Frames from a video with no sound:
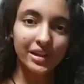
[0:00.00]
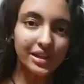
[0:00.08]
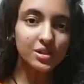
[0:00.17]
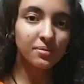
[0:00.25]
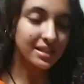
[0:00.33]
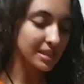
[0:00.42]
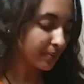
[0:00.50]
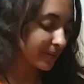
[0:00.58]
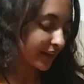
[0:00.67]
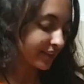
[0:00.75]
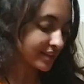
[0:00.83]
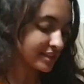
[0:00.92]
We need to
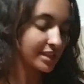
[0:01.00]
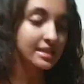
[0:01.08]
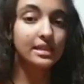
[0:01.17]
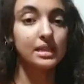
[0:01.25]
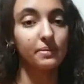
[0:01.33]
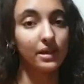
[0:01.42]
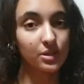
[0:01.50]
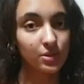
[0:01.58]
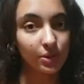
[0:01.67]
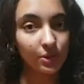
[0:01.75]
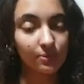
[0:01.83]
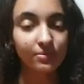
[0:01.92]
multiply this distance by
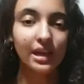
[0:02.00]
2